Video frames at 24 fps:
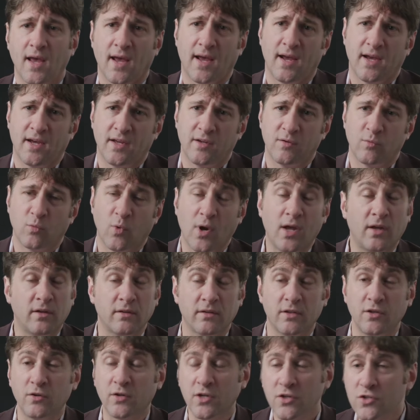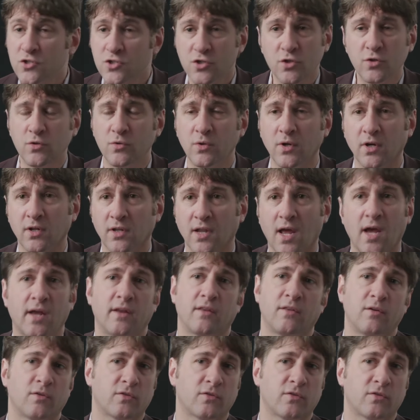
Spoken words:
And while you can do a lot,